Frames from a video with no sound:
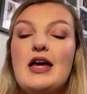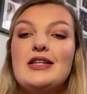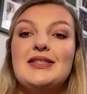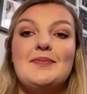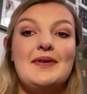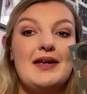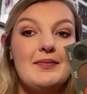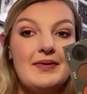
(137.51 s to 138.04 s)
To
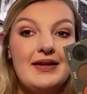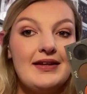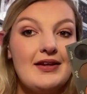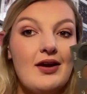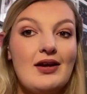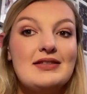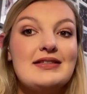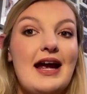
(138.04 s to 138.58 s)
be completely
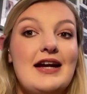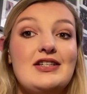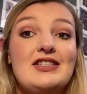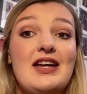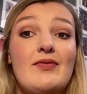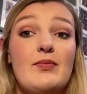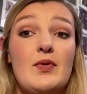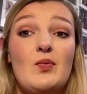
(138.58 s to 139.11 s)
honest, I just
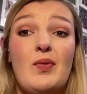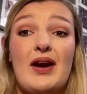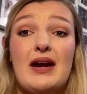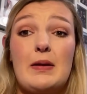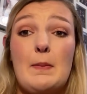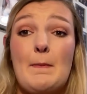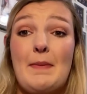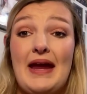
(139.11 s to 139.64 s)
haven't been
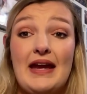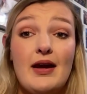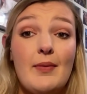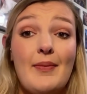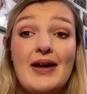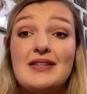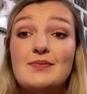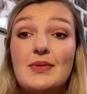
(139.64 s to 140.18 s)
wearing makeup
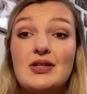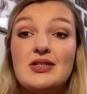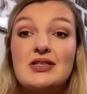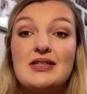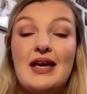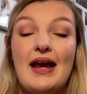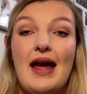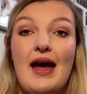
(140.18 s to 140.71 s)
as much as
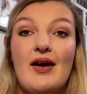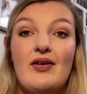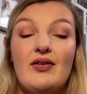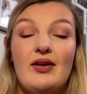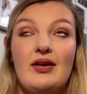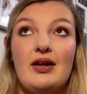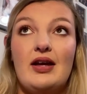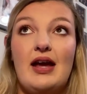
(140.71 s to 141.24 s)
I have
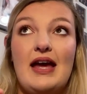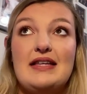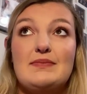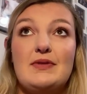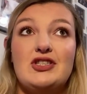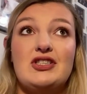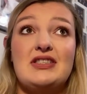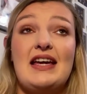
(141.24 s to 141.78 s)
eh, as
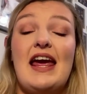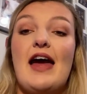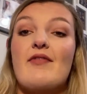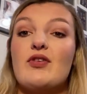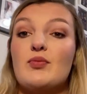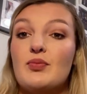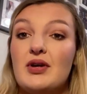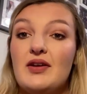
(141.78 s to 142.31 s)
much as I have
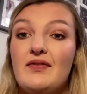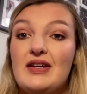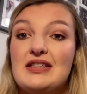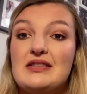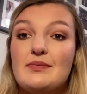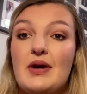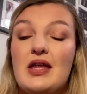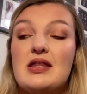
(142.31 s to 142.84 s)
in
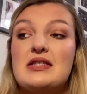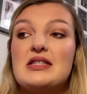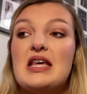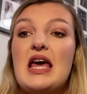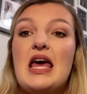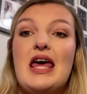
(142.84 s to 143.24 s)
previous months.